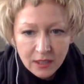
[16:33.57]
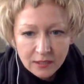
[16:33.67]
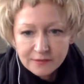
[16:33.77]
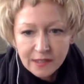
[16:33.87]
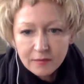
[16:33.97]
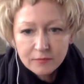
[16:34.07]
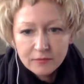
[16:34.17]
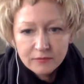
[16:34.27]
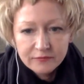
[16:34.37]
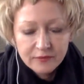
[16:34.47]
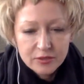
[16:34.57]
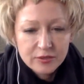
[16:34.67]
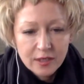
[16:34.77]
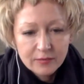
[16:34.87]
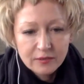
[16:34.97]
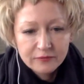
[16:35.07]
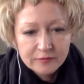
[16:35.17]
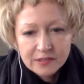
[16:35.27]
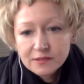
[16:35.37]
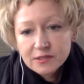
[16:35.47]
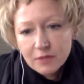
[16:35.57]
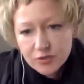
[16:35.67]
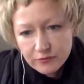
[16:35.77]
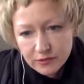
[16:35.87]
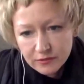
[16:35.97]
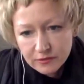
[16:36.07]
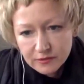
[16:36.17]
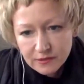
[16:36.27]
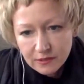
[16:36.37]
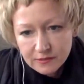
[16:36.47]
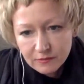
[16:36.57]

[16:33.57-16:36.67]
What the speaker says: In some venture capital firms, it's the majority that decides,